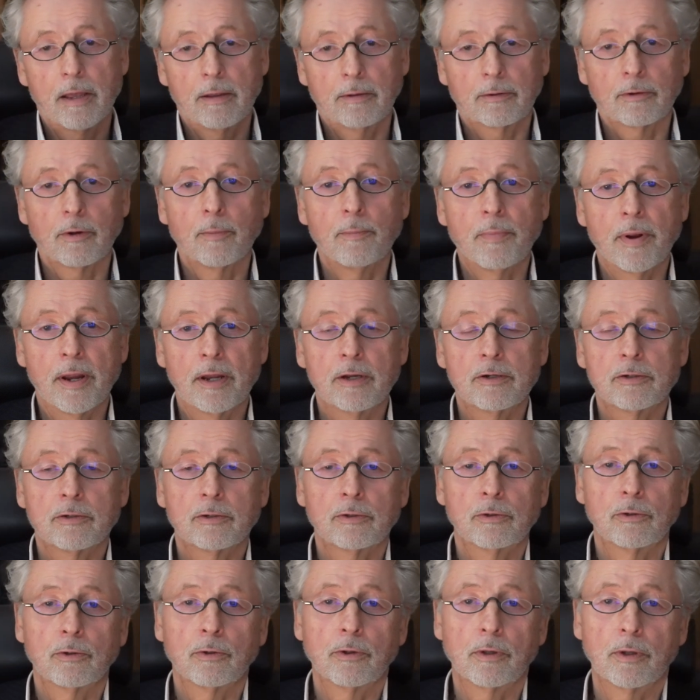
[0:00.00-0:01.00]
compared
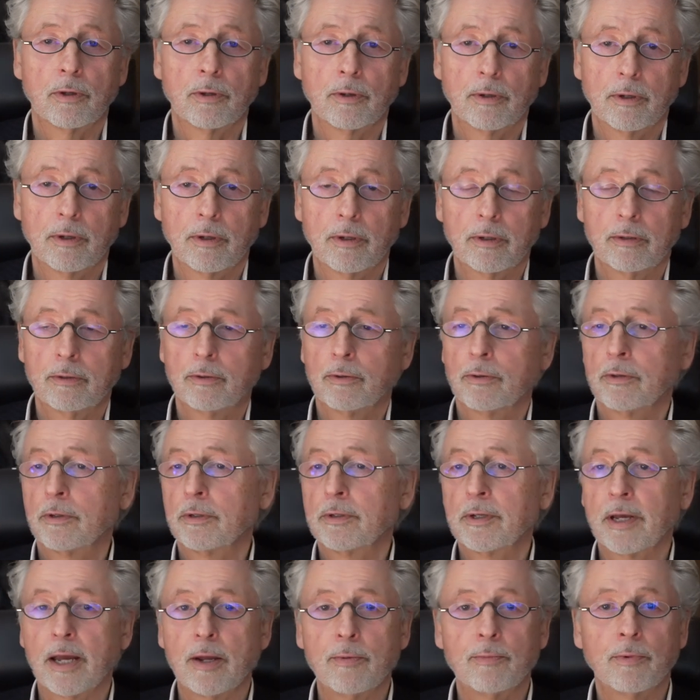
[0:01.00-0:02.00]
to
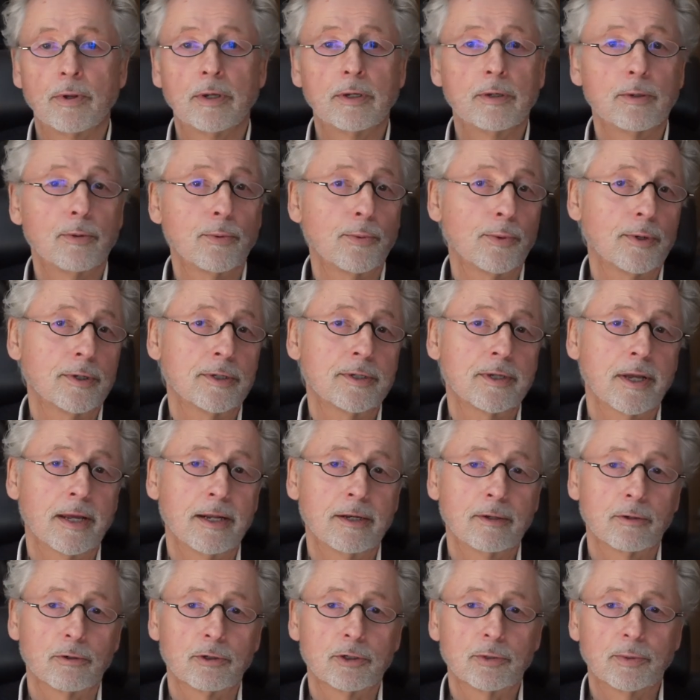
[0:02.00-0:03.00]
the time when you were
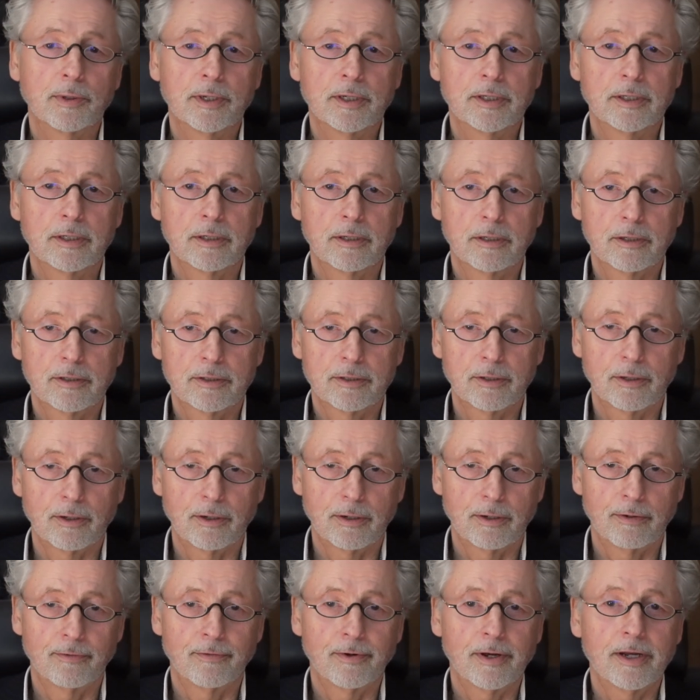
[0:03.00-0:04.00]
10 or 20 years
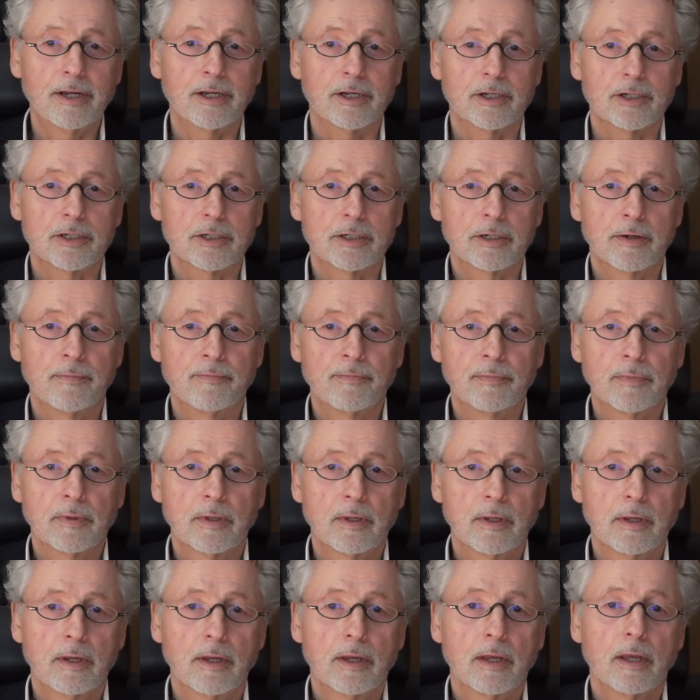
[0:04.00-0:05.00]
of age.
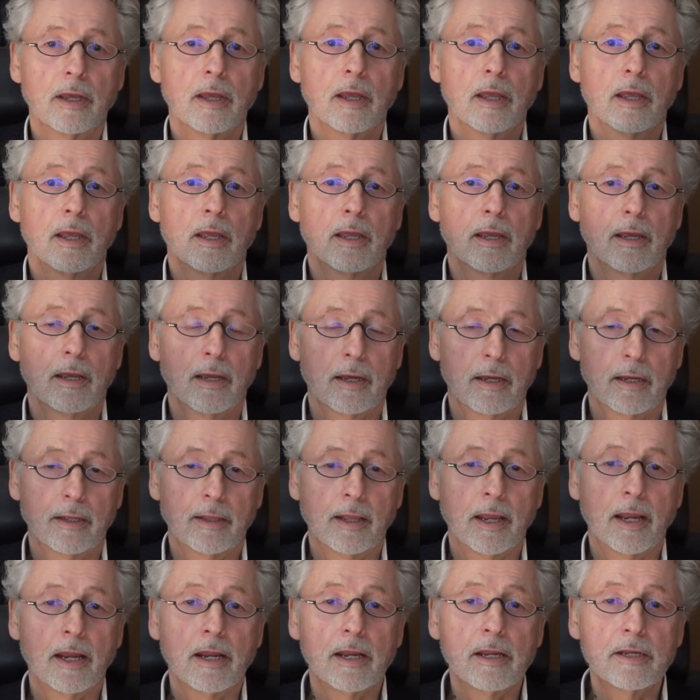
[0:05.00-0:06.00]

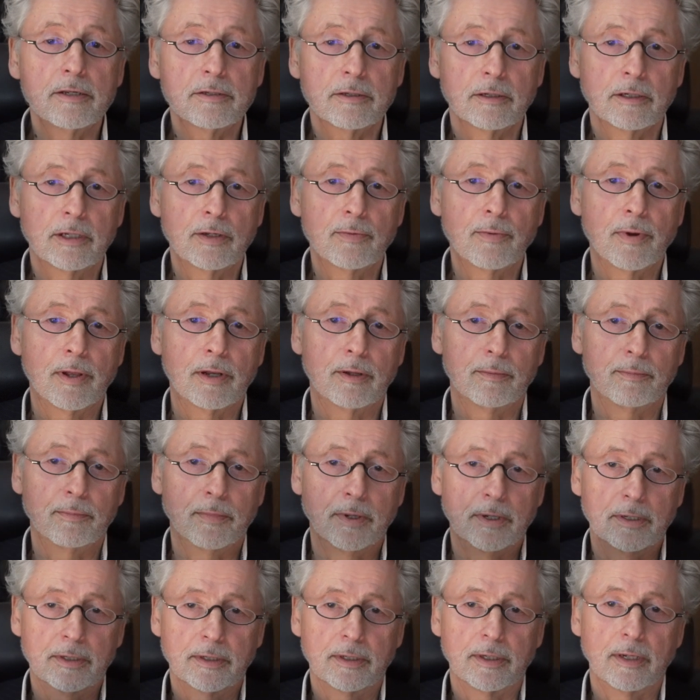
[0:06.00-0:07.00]
There is a
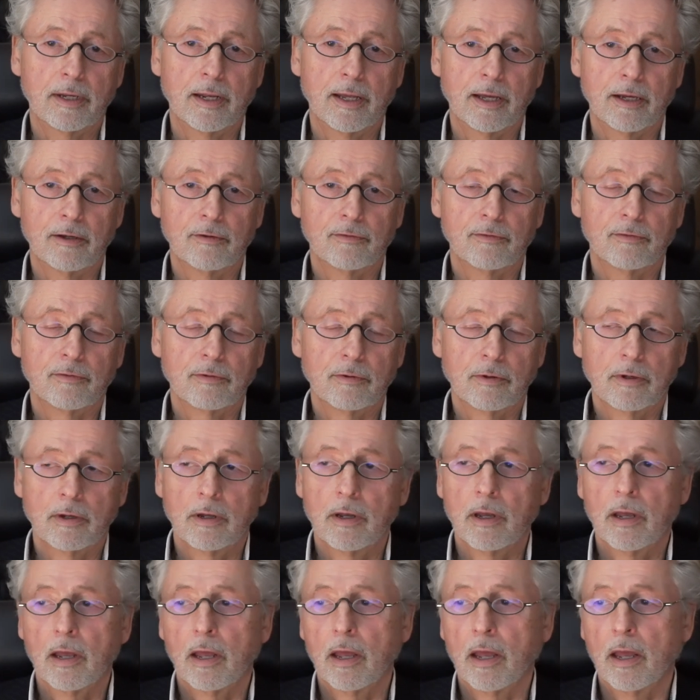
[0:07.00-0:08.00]
development in life,
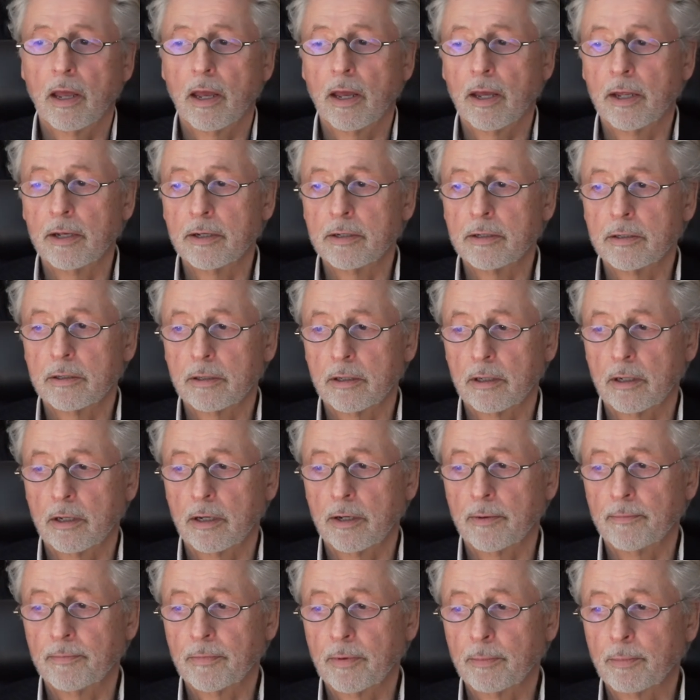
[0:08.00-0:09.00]

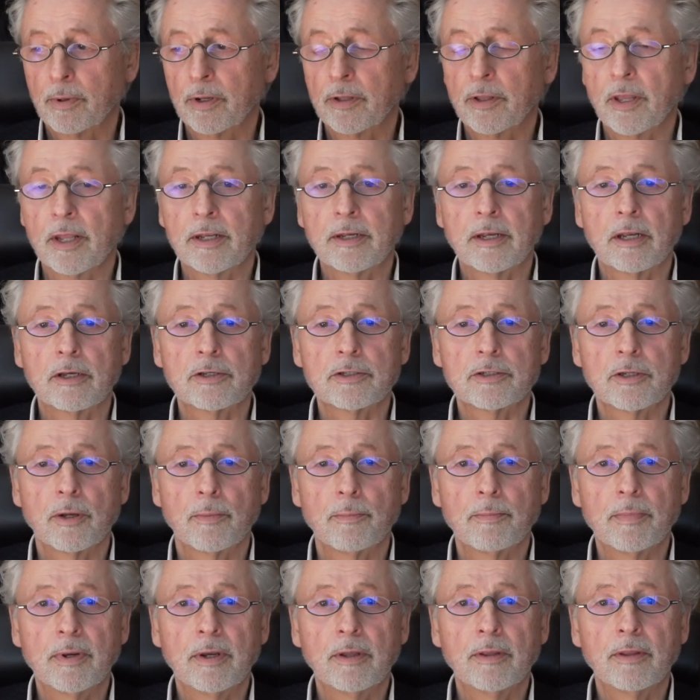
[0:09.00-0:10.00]
and but that does
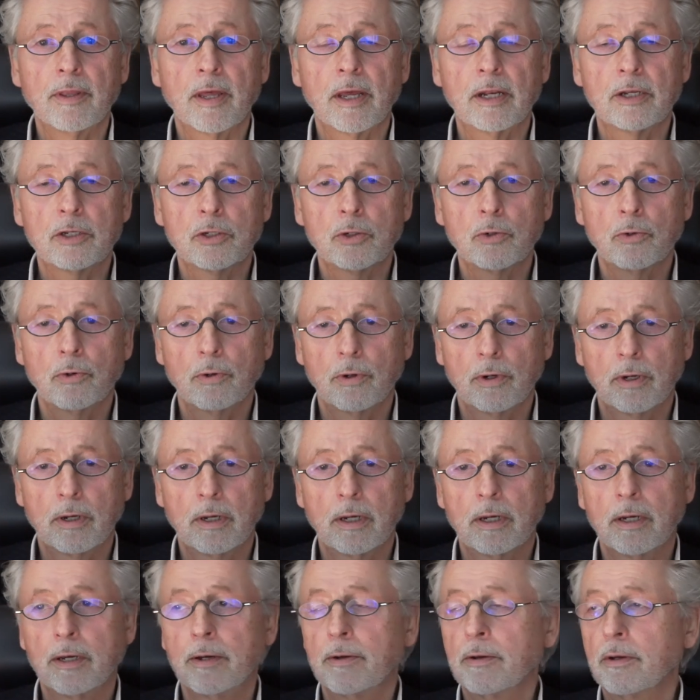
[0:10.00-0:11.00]
not mean that you
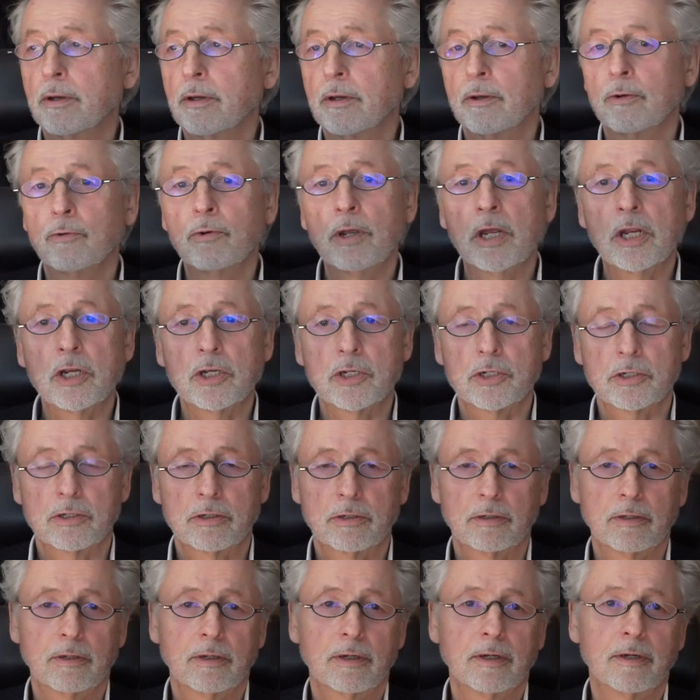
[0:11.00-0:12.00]

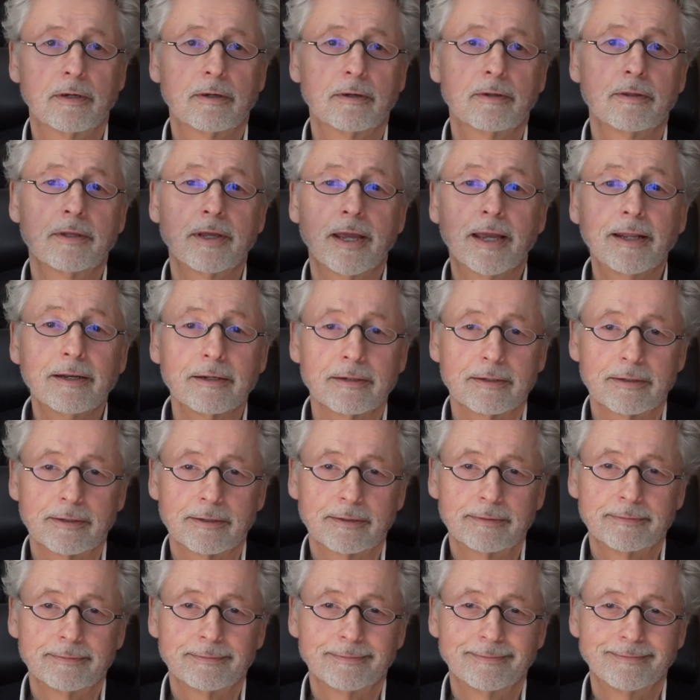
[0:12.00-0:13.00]
reached the end
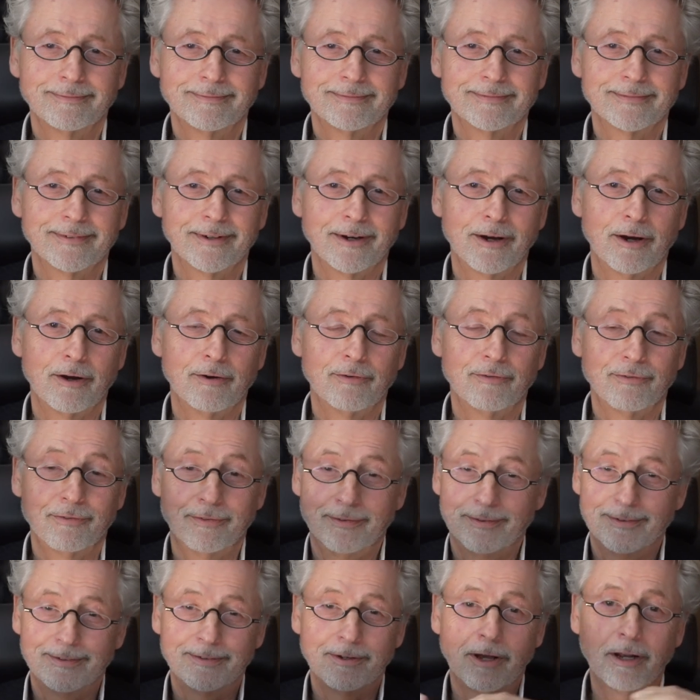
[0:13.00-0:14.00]

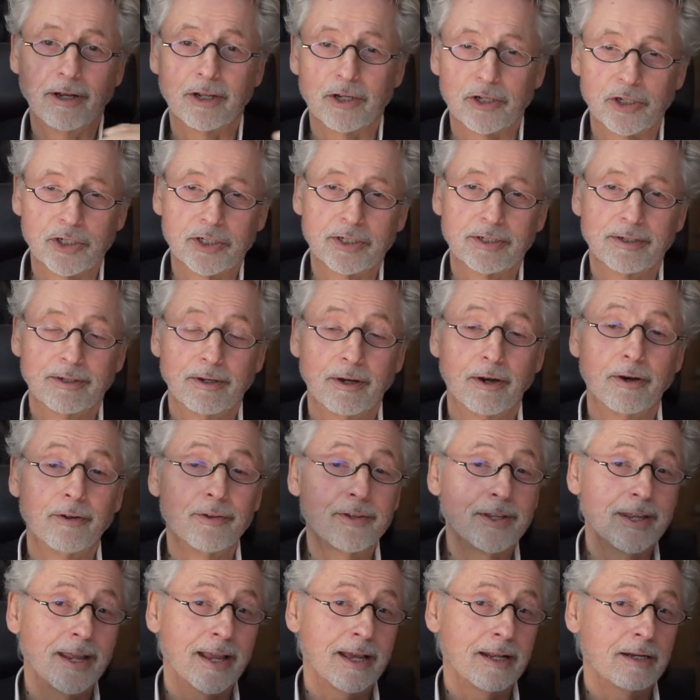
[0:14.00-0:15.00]
of knowledge
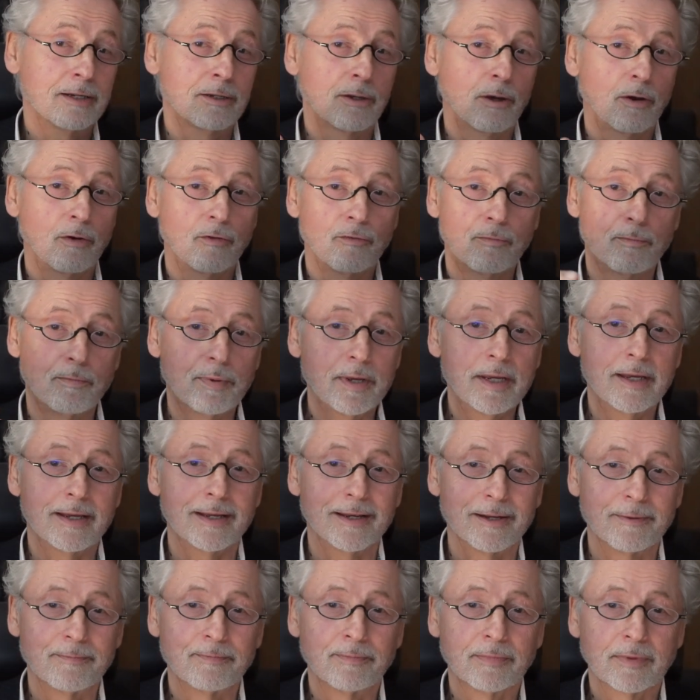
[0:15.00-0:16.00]
or the end of
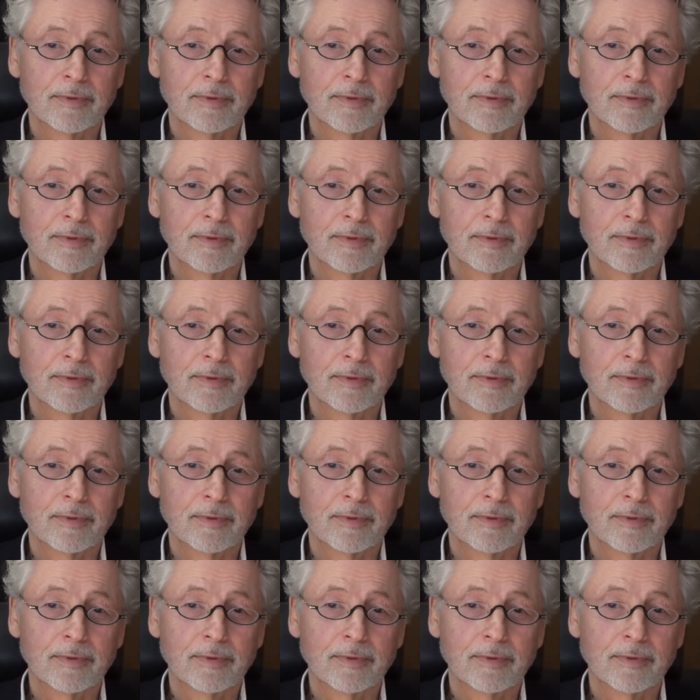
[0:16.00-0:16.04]
being.